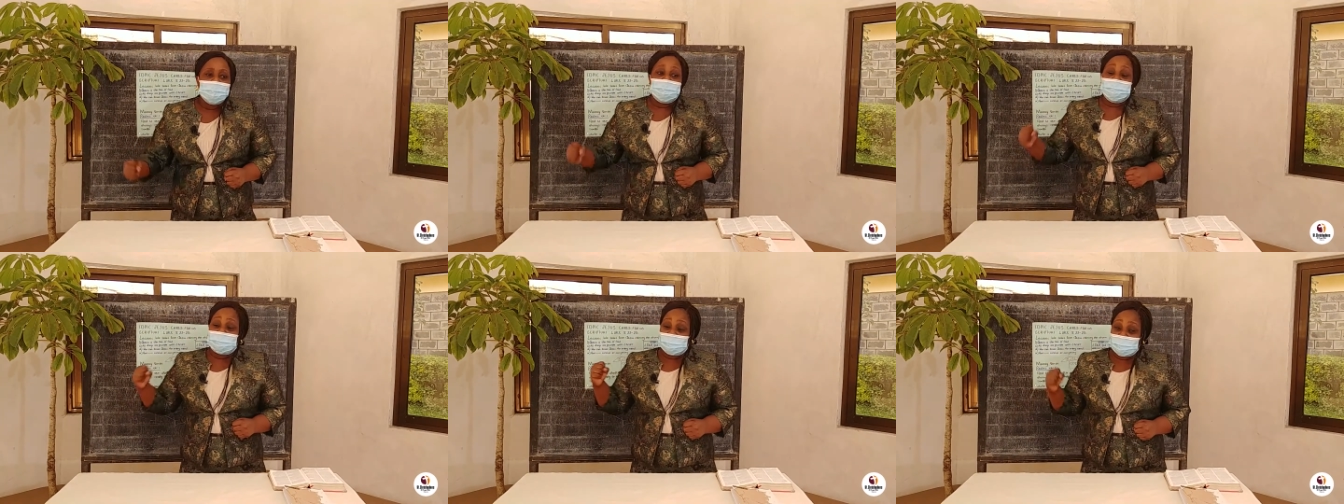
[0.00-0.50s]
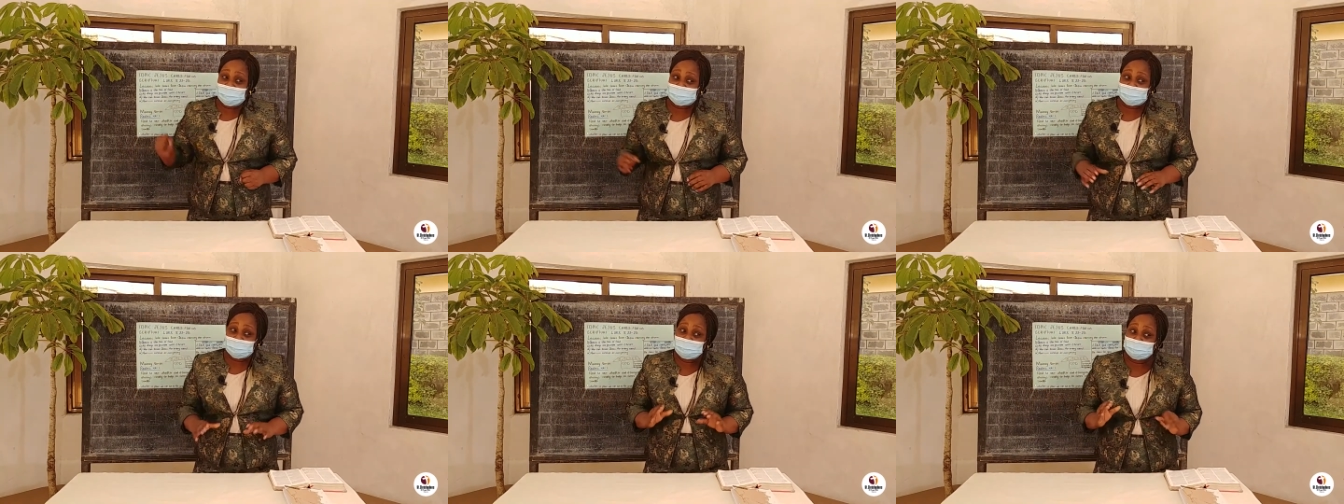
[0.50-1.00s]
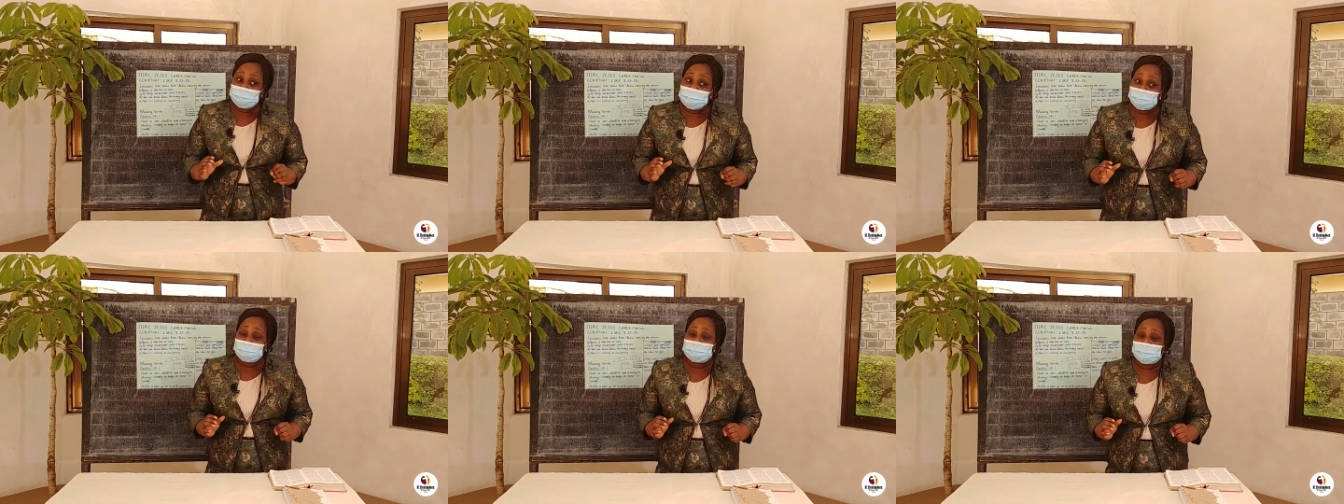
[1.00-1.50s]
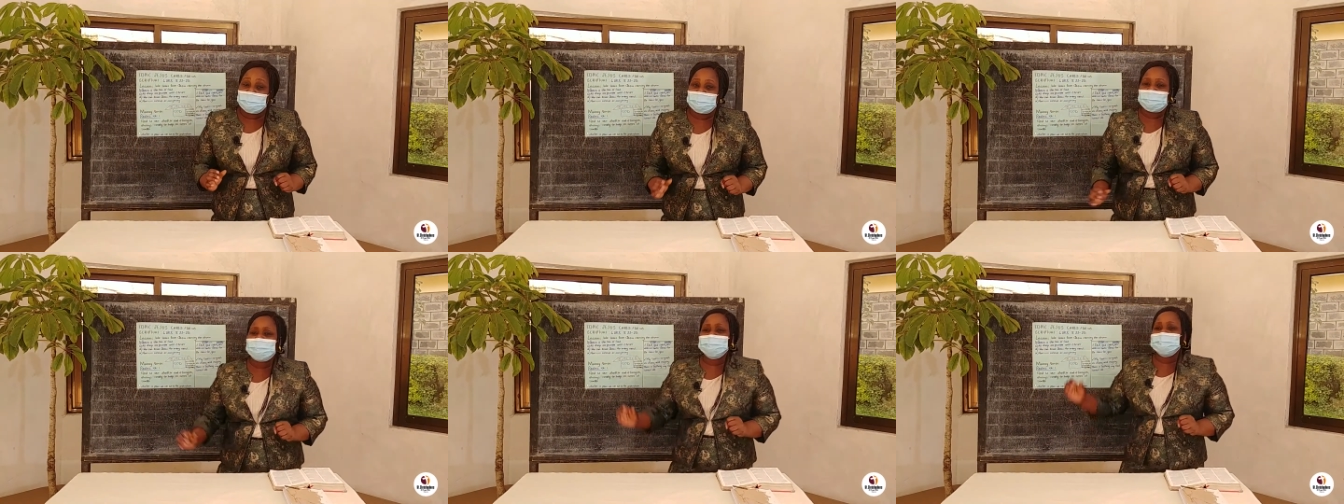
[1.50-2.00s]
In the lake, in the middle of the
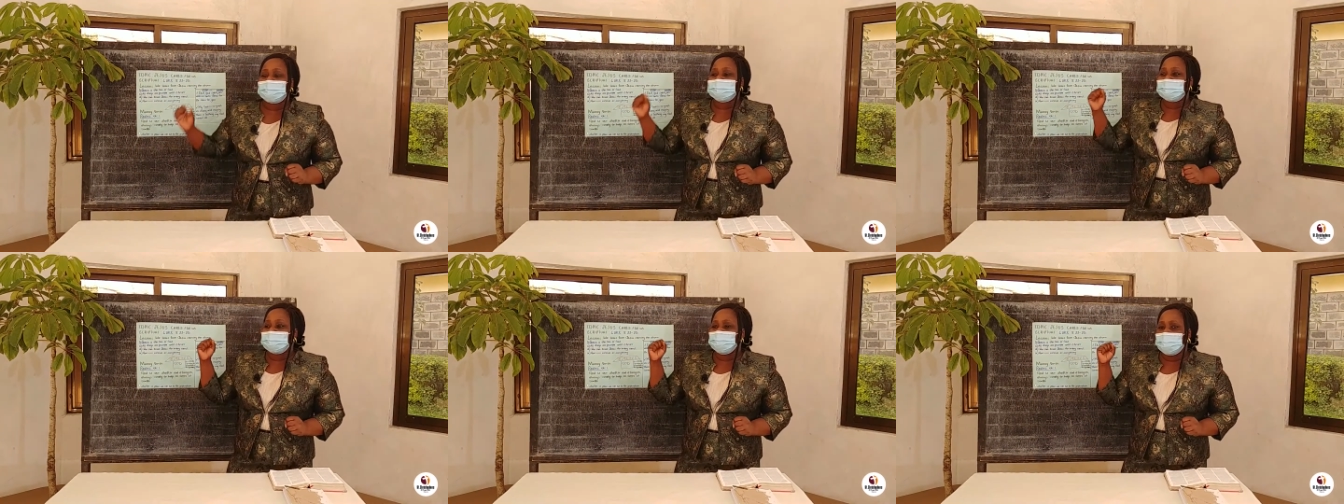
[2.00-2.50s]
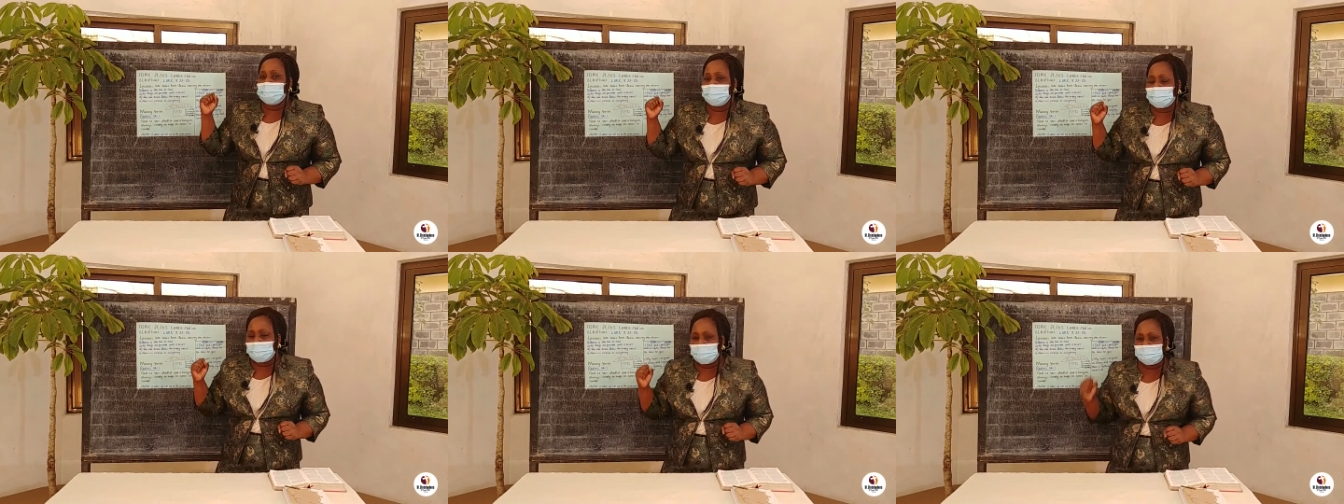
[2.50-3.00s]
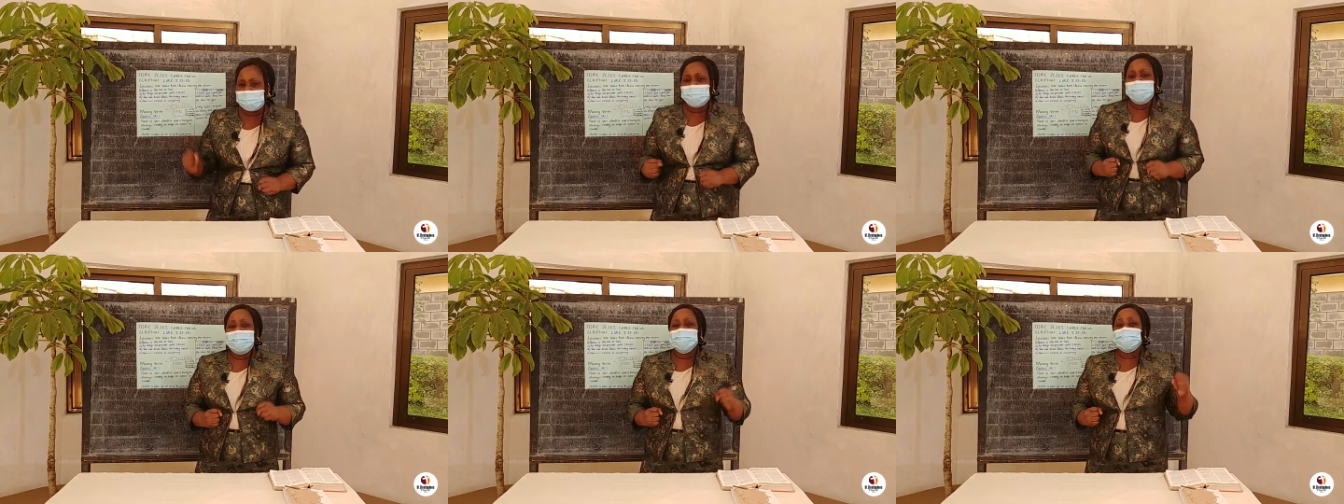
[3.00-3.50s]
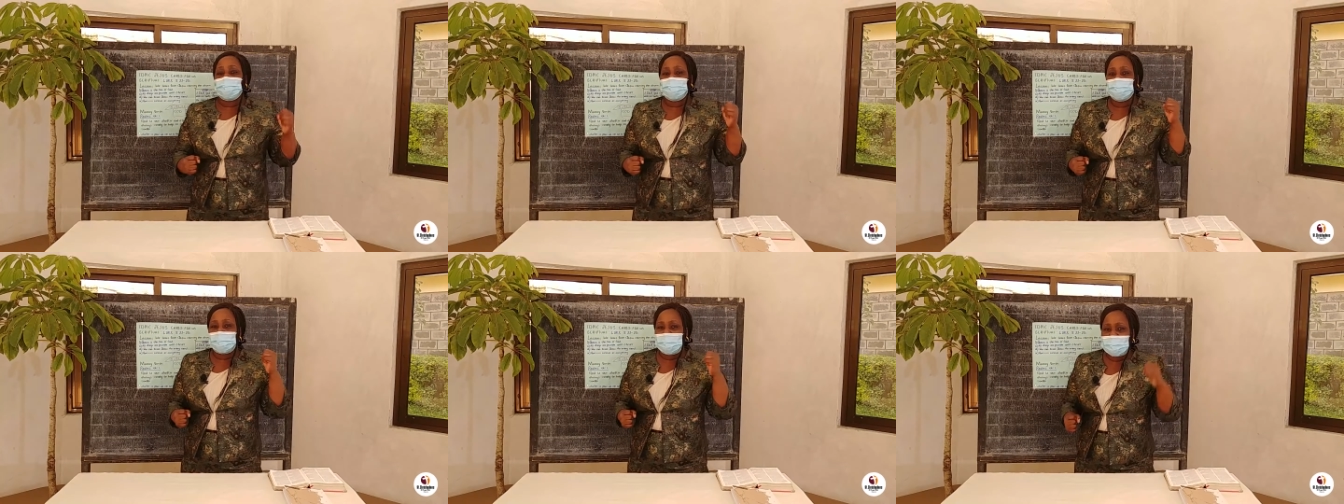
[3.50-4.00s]
lake, it started blowing
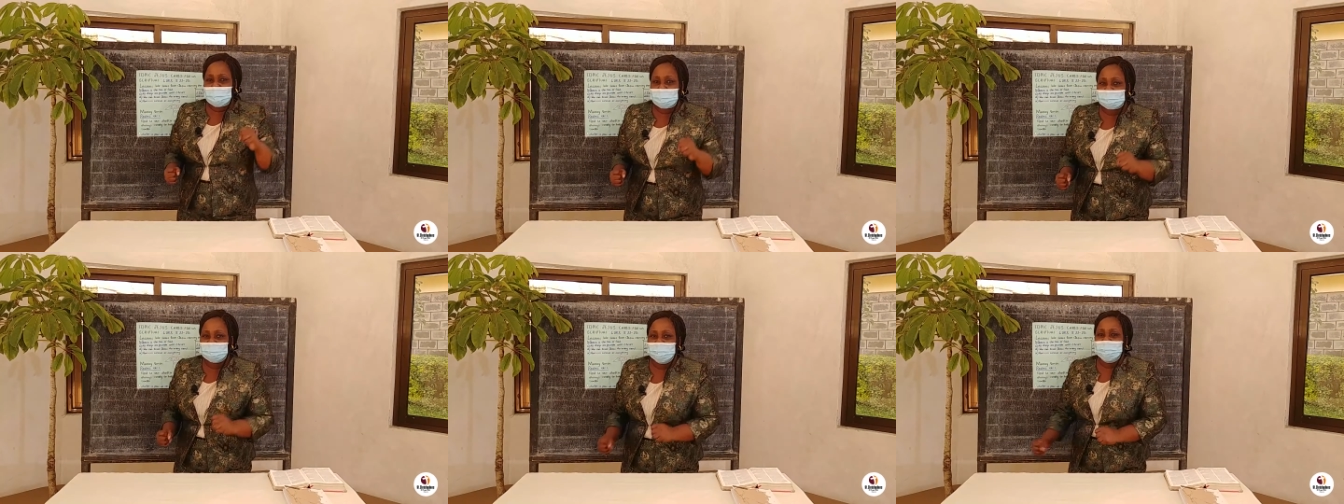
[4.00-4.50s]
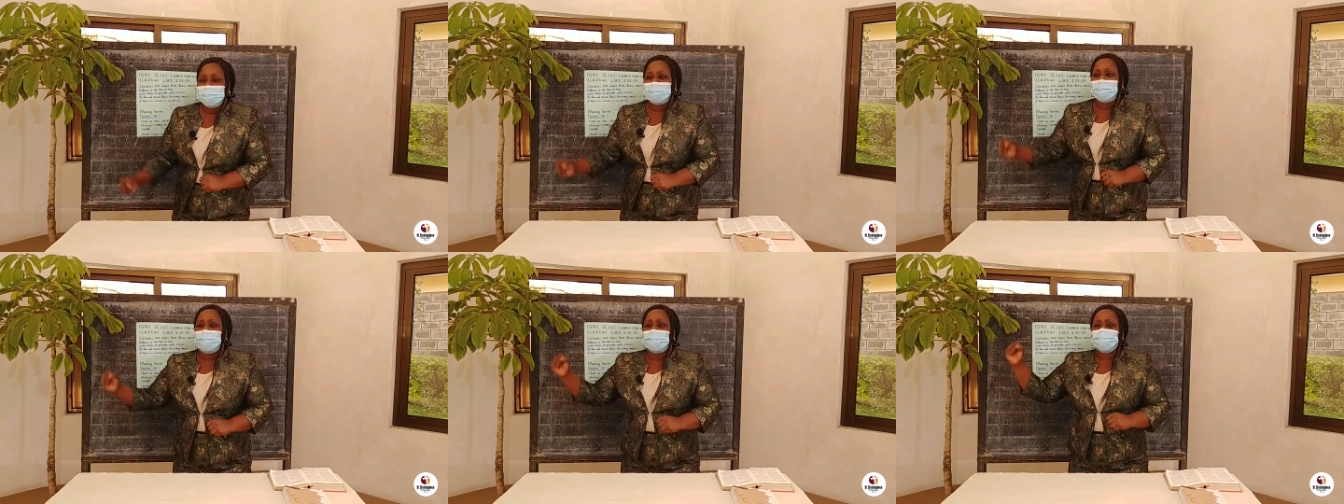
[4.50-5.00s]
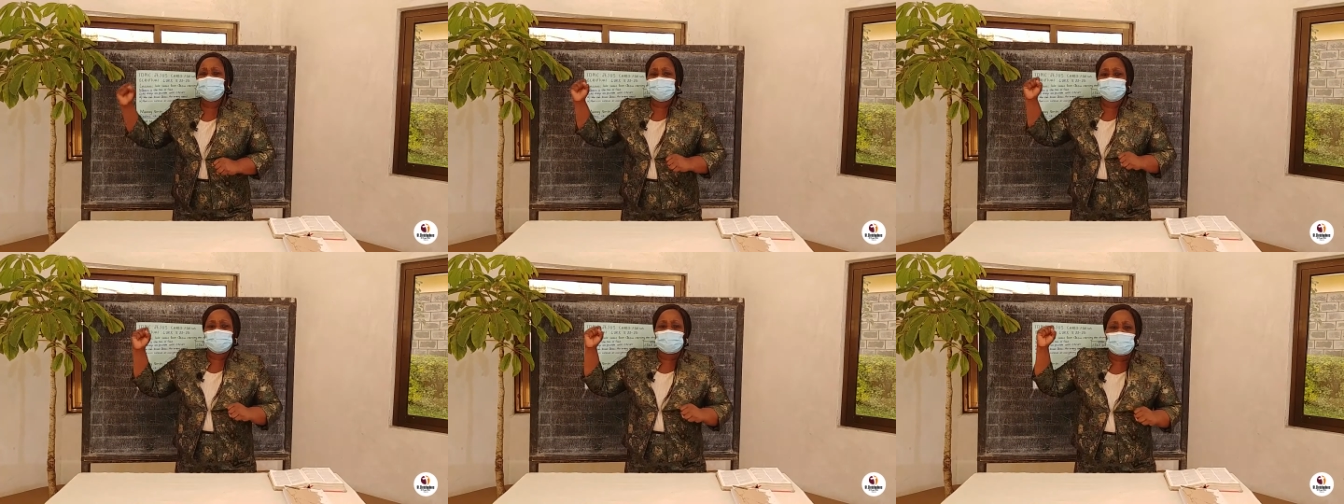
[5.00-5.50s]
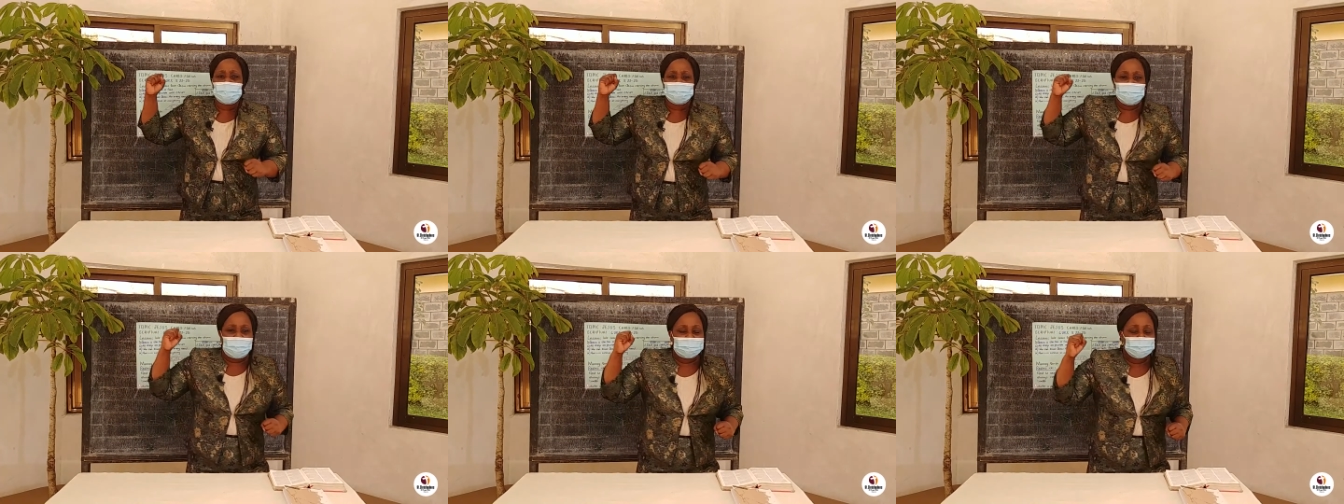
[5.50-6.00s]
so hard. There was so
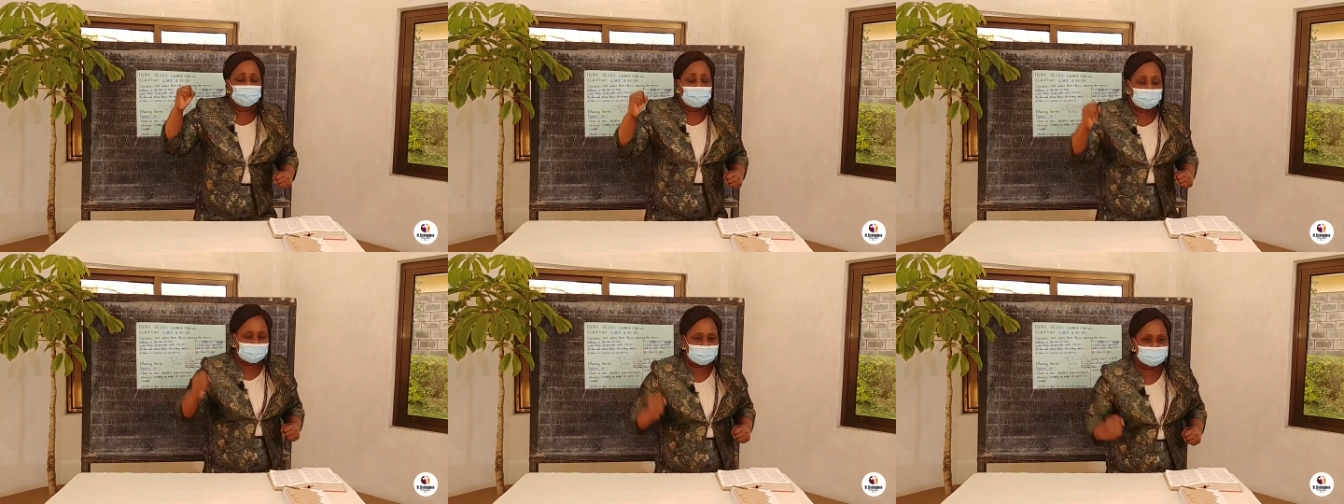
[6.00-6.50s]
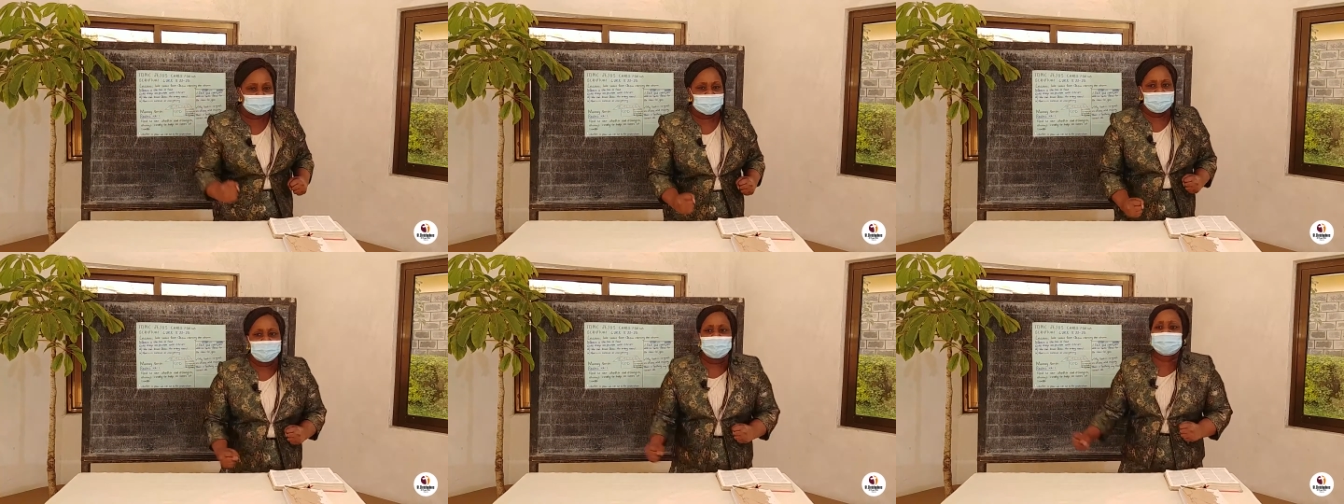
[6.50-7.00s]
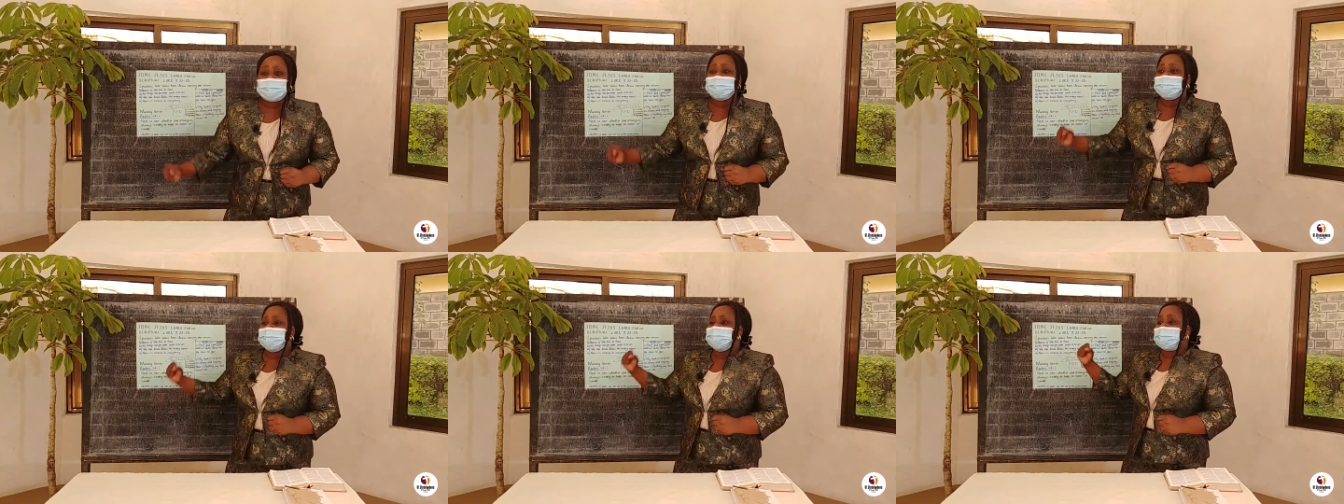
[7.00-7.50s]
much waves. It even